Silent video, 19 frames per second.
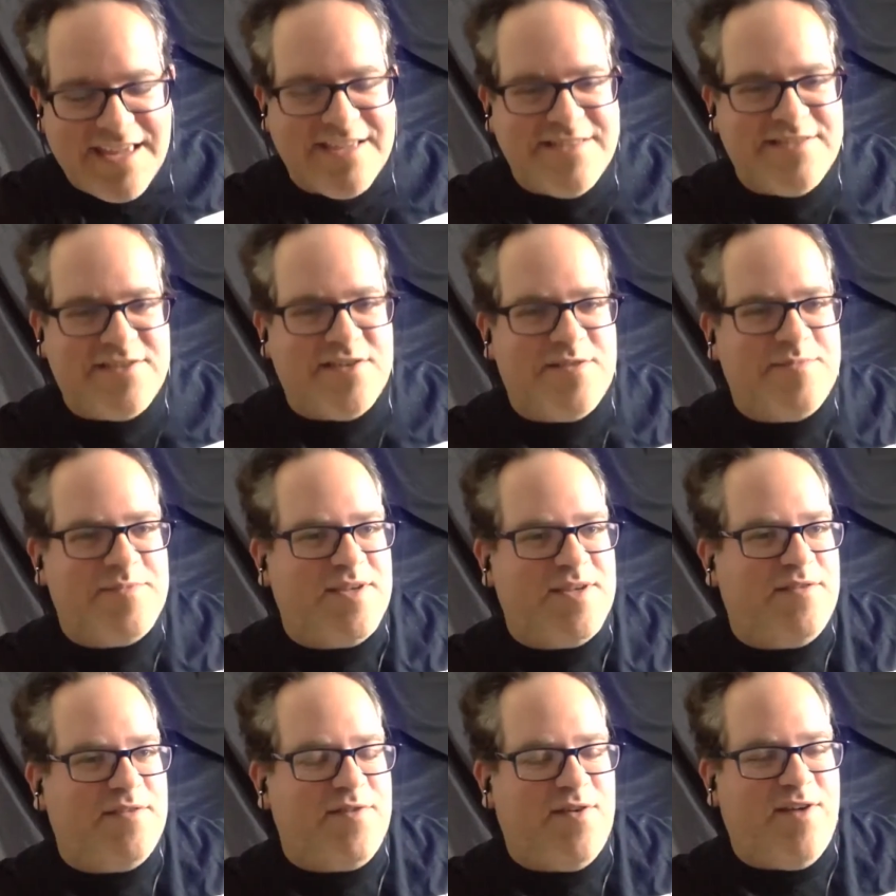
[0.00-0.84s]
in terms
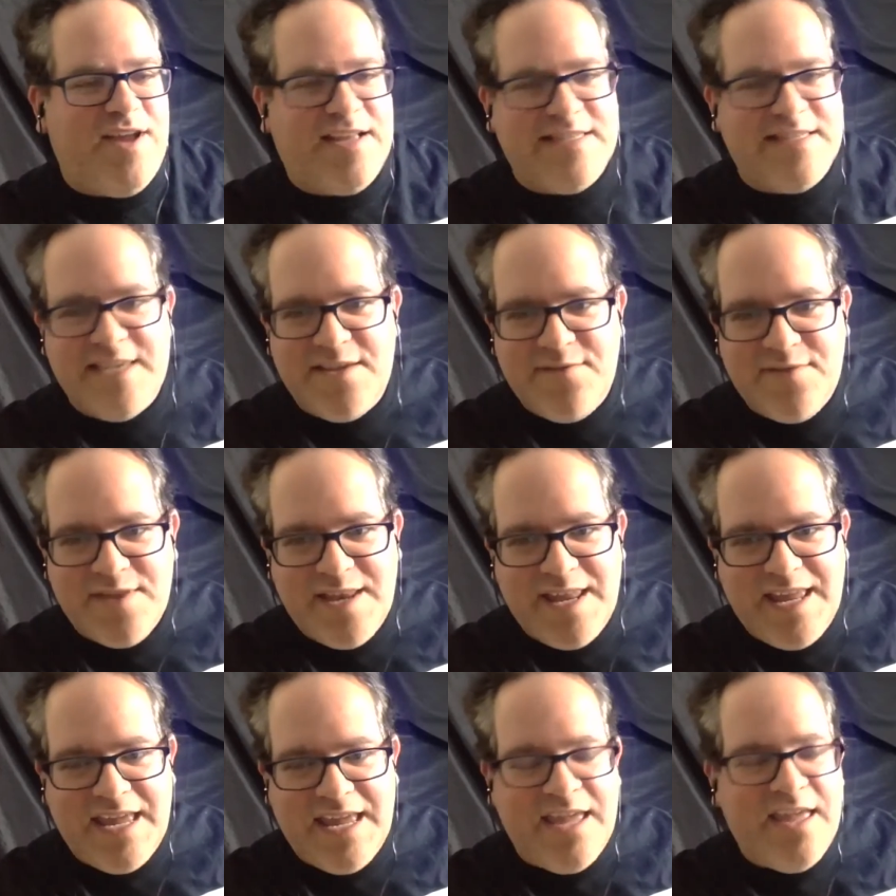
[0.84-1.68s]
of your
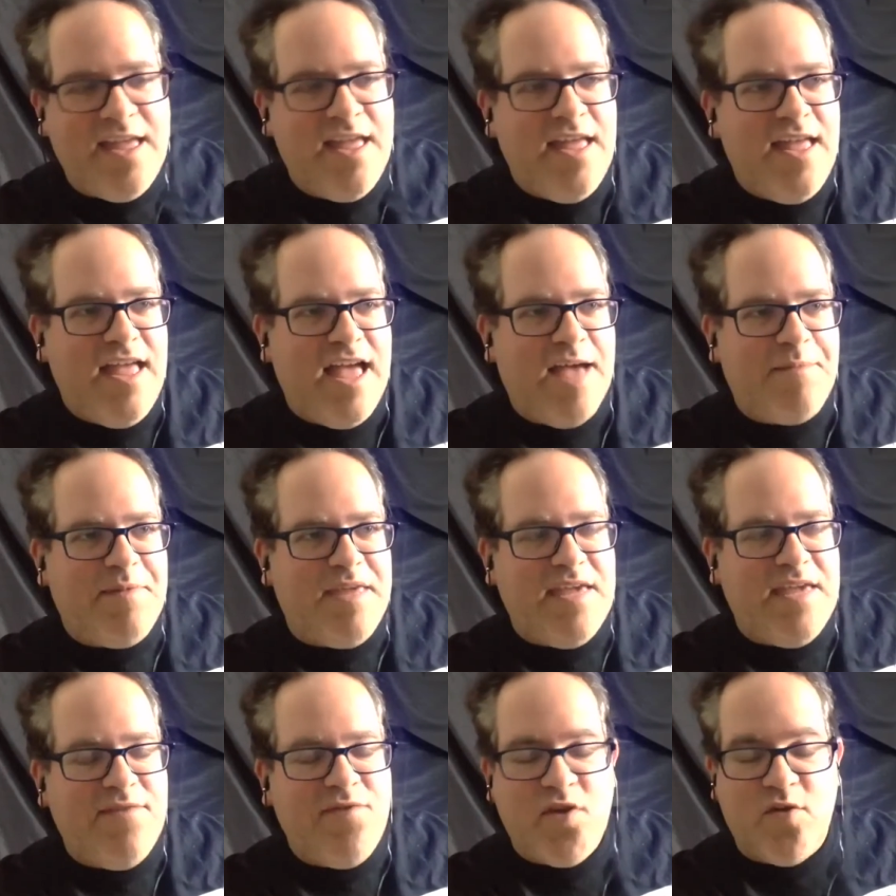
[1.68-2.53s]
activity. I
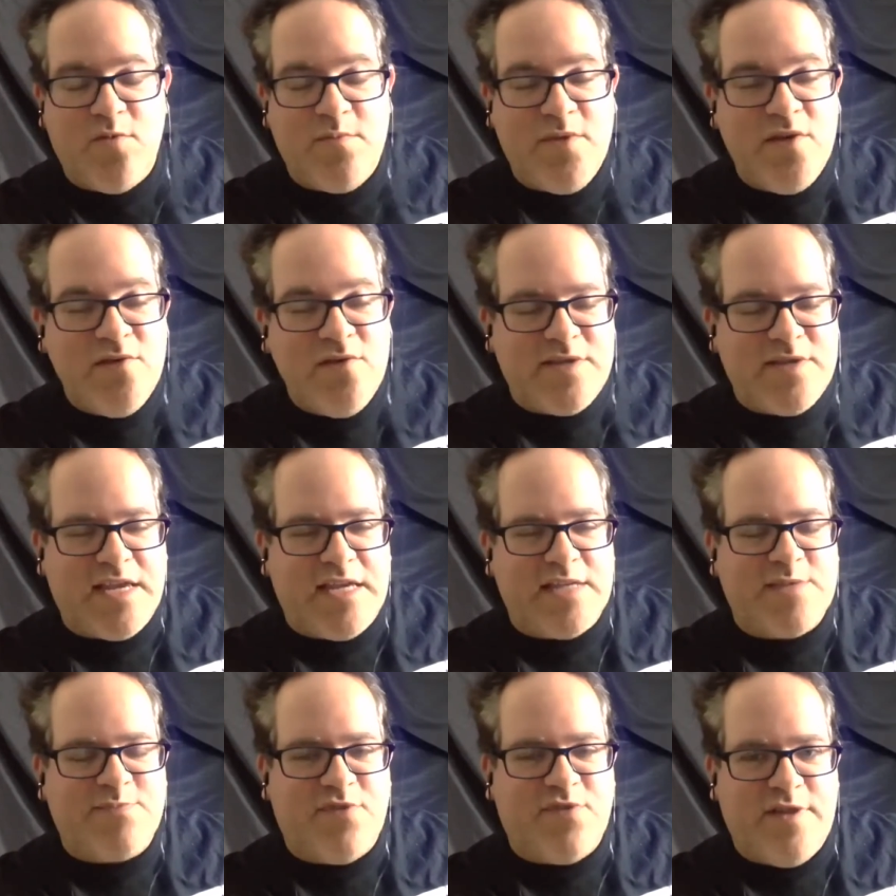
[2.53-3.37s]
mean, even your music
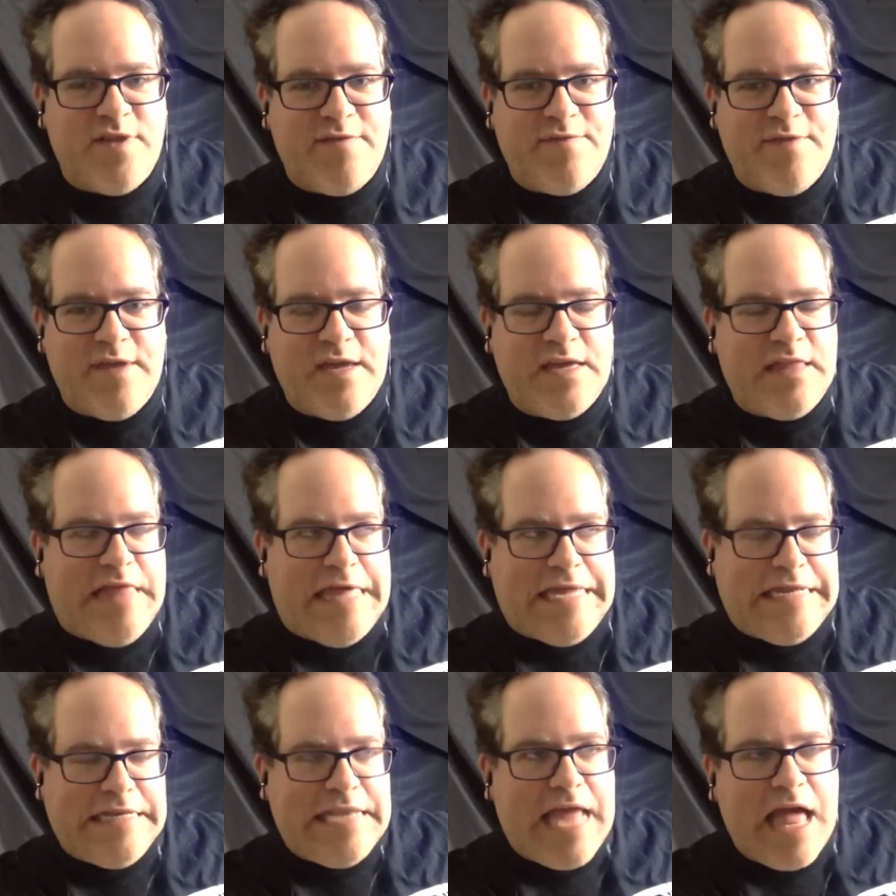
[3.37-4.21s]
is prolific.
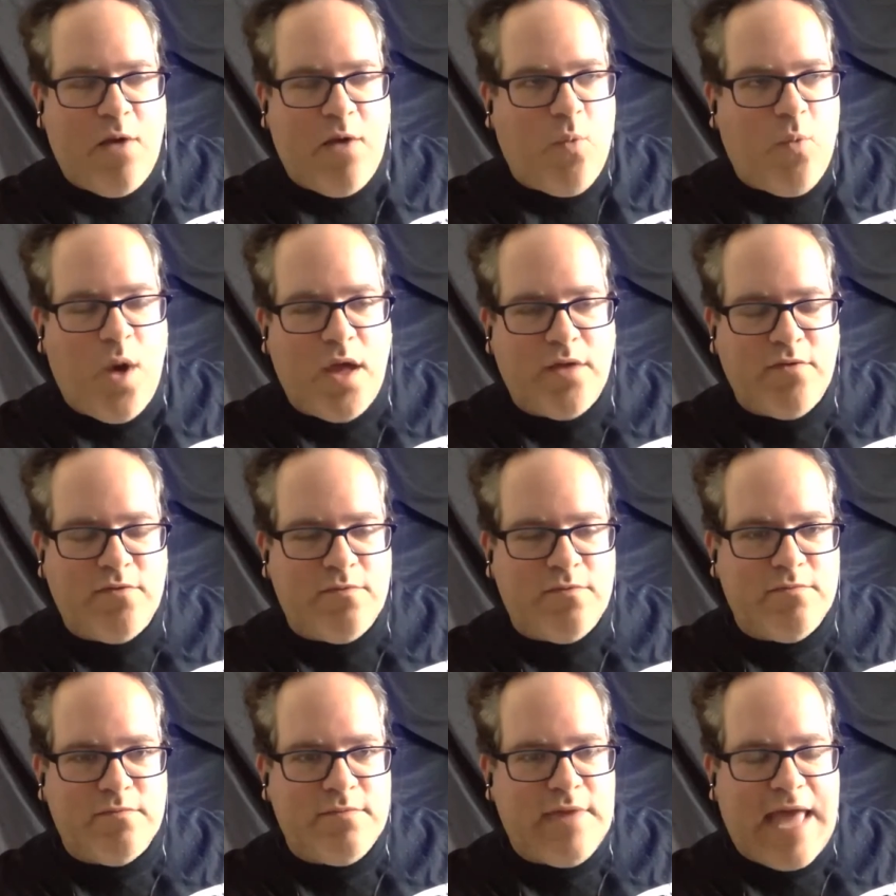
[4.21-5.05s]
Like, not
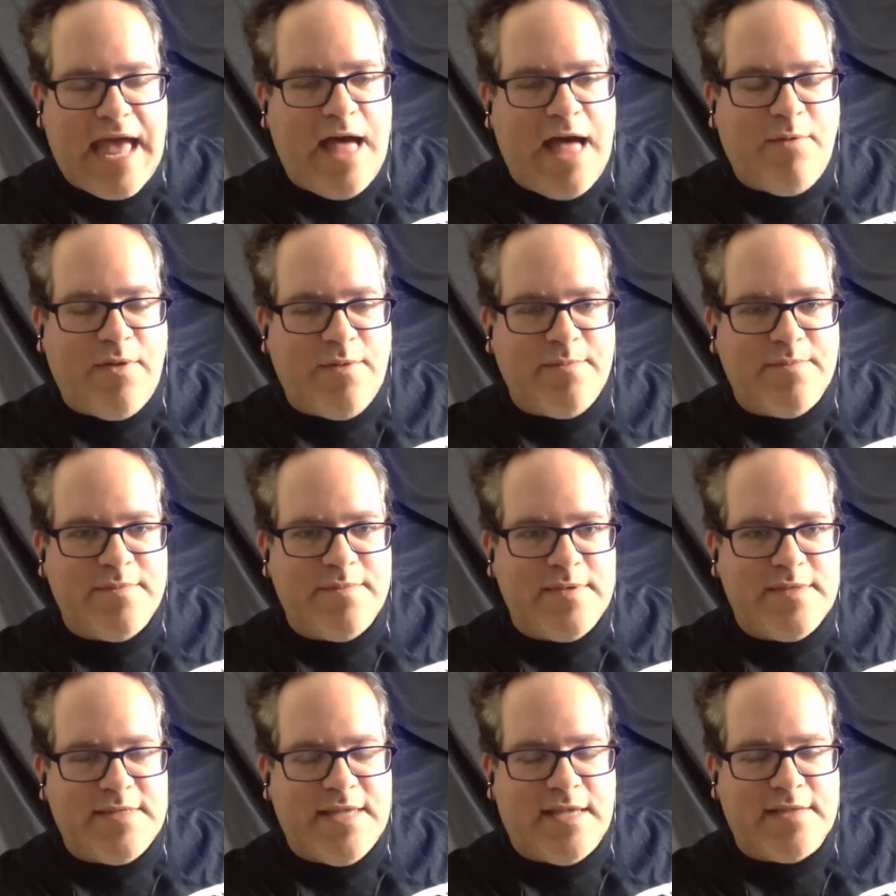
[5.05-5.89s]
one
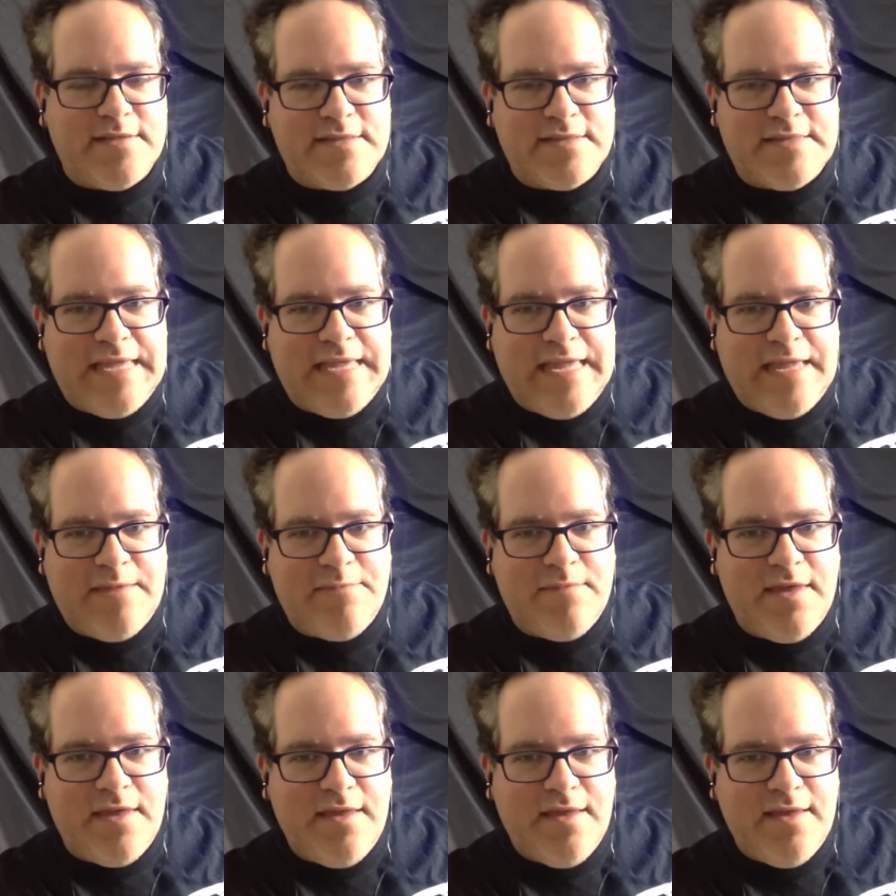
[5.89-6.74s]
album sounds the
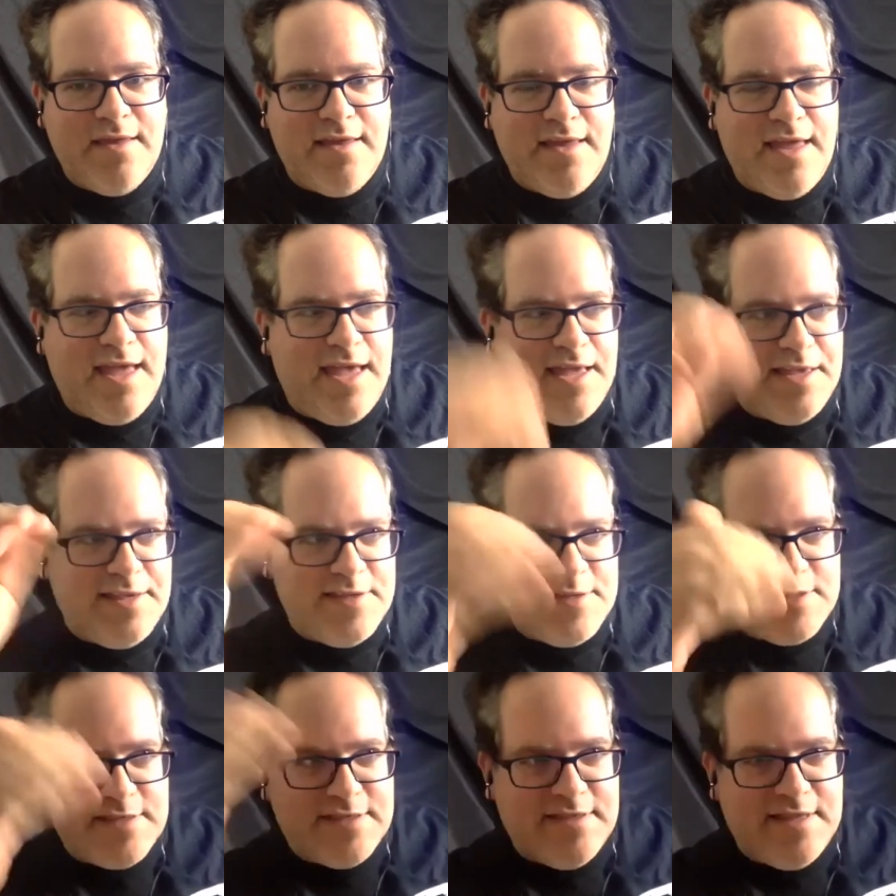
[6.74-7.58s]
same
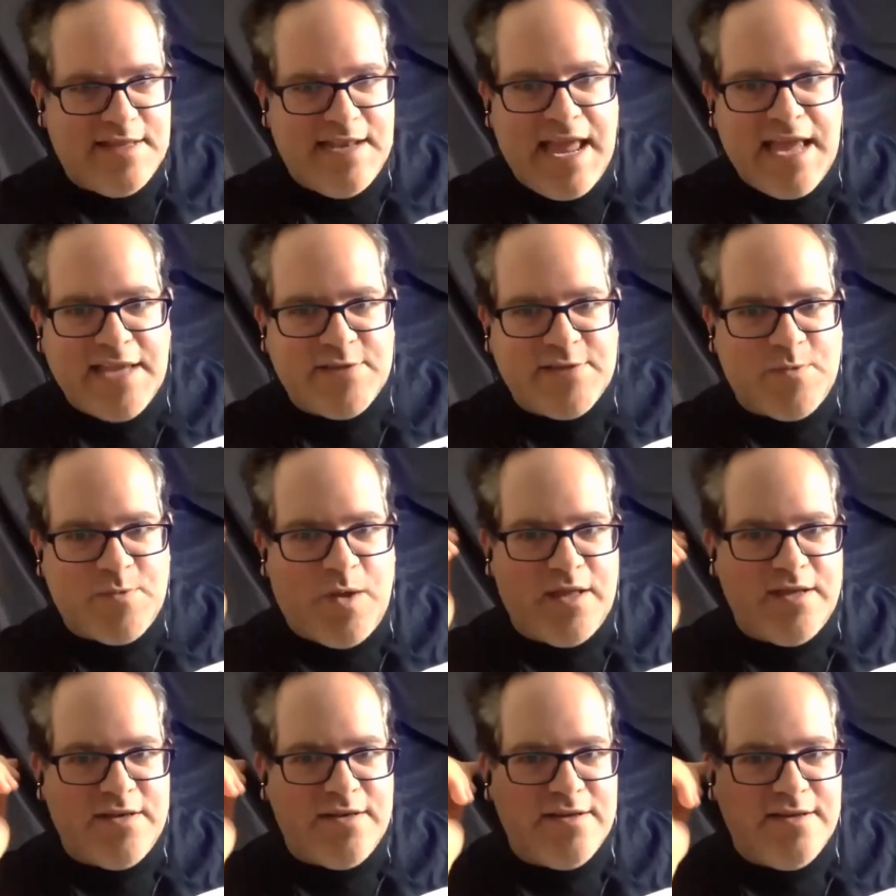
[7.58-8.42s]
as the next
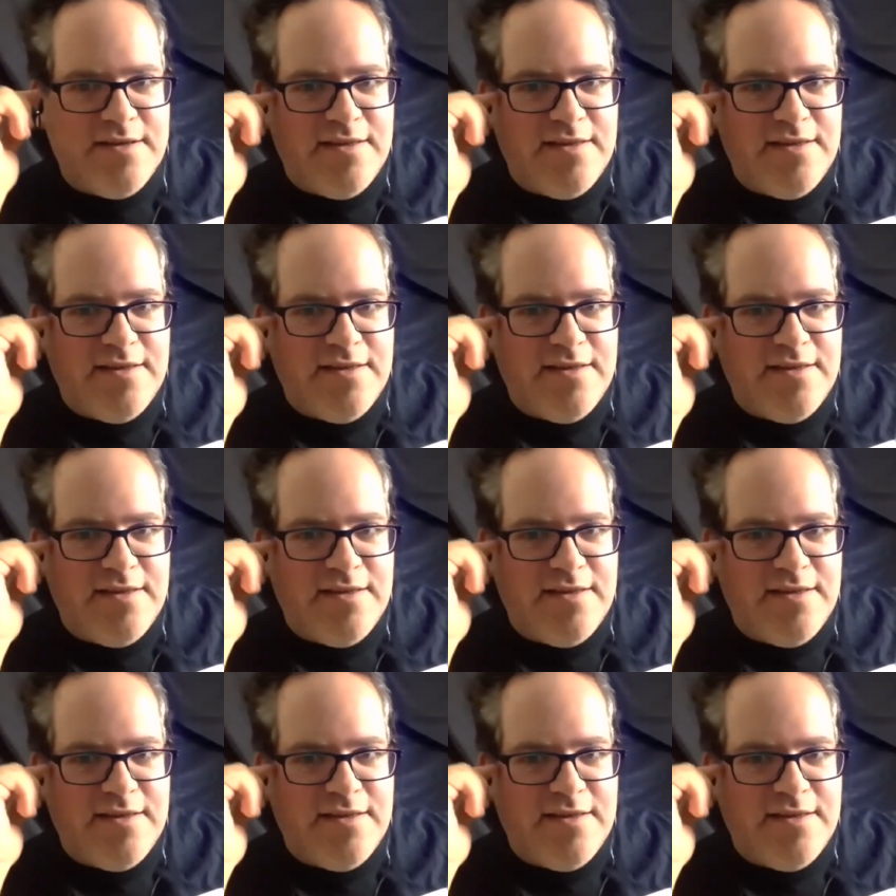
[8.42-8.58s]
one.